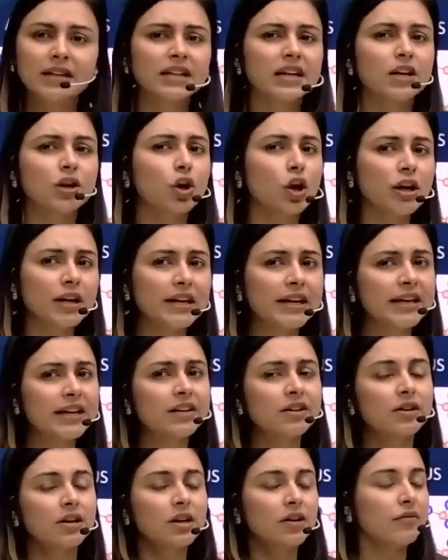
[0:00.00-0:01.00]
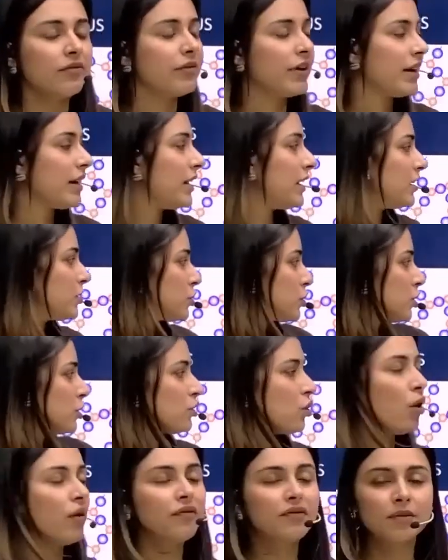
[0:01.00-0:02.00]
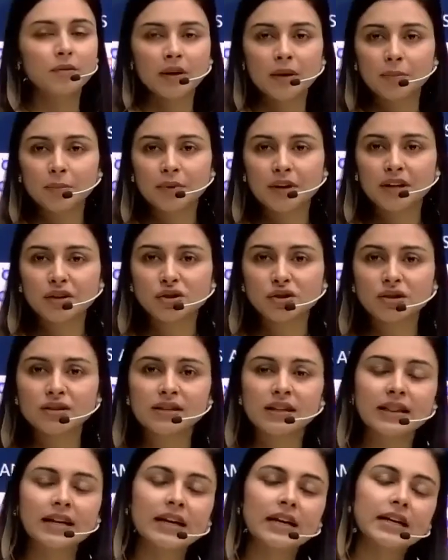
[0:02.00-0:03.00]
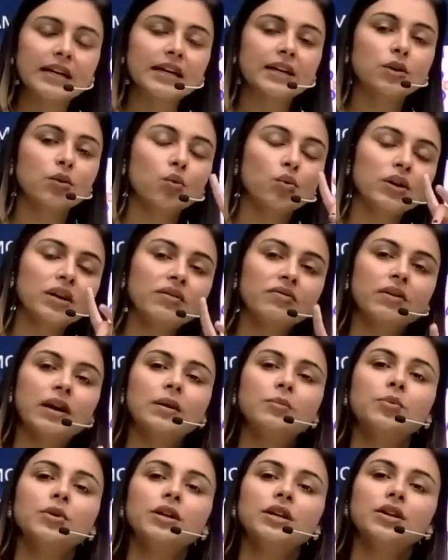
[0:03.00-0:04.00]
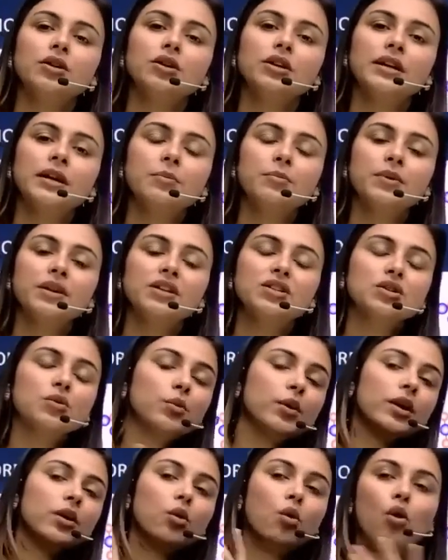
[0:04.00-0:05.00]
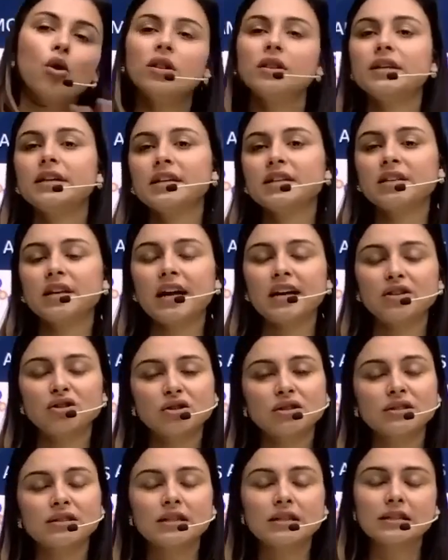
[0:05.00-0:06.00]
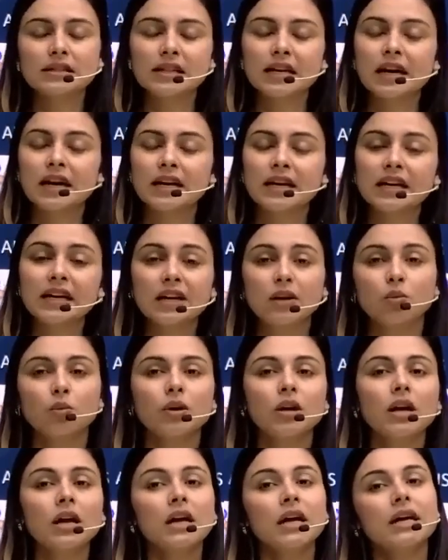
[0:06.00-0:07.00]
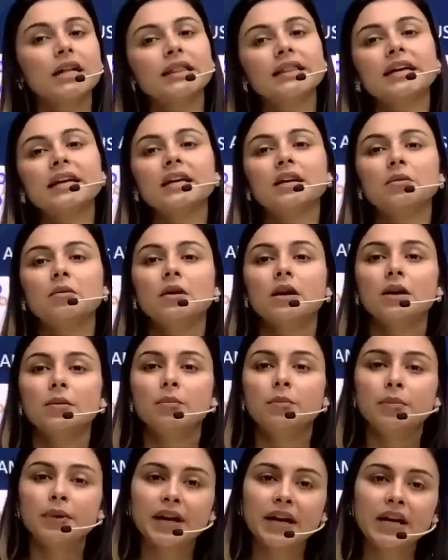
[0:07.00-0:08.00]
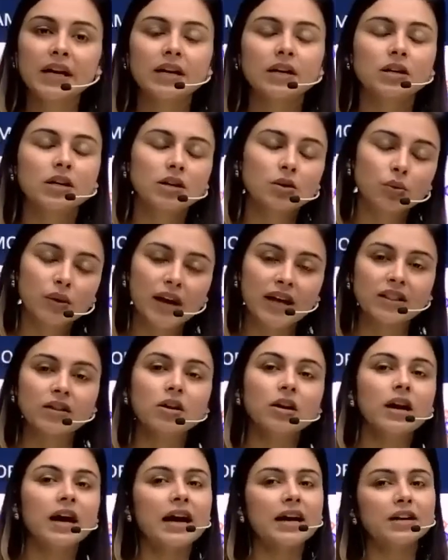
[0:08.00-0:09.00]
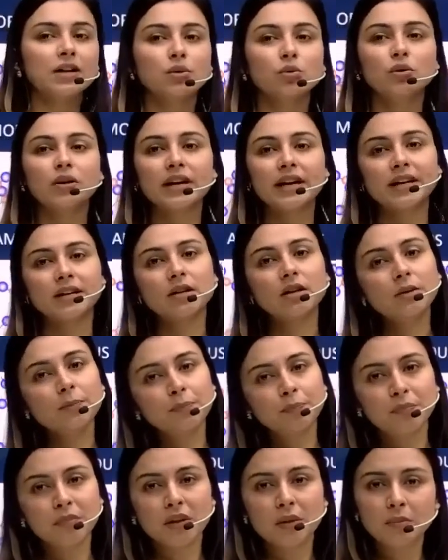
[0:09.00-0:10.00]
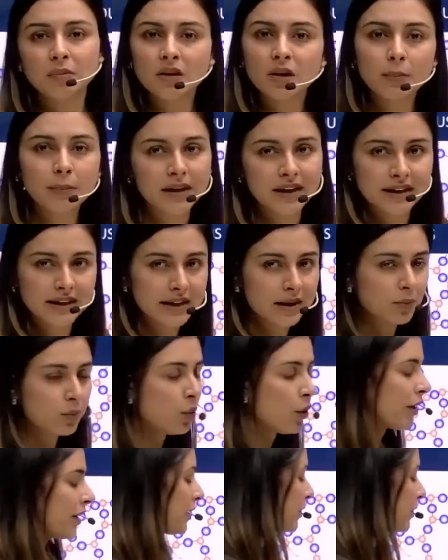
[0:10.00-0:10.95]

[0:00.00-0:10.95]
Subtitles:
They'll not need variation of temperatures, they'll need only one particular temperature where all the interactions, since they are equal, they'll break together and you will get the melting point,